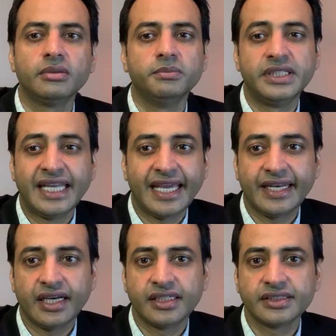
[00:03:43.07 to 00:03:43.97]

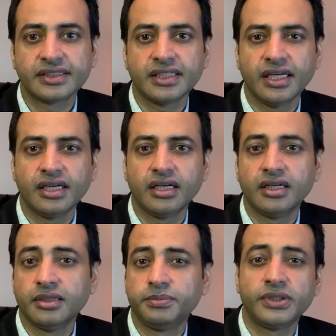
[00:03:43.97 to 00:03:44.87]
bananas,
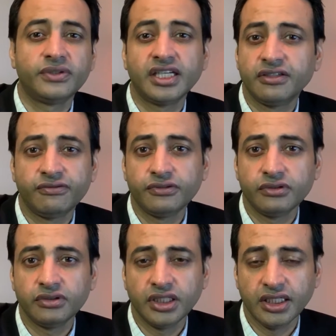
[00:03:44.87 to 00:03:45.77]
pureed
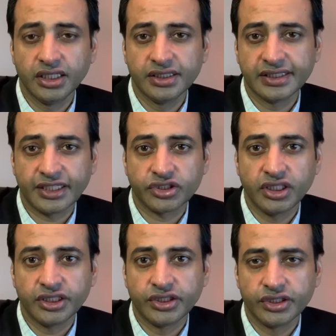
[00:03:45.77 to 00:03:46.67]
food is
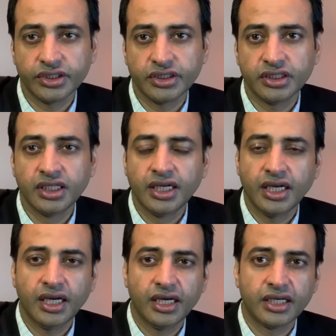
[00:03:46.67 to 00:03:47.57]
actually good
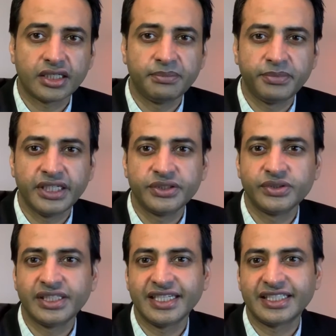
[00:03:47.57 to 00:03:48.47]
compared to
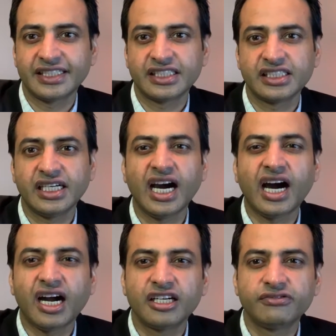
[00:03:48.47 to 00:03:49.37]
taking the
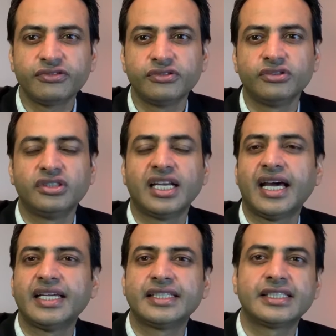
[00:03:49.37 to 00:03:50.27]
hard food
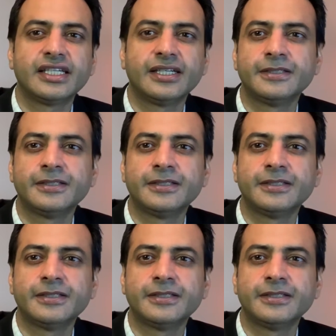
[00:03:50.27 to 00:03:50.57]
like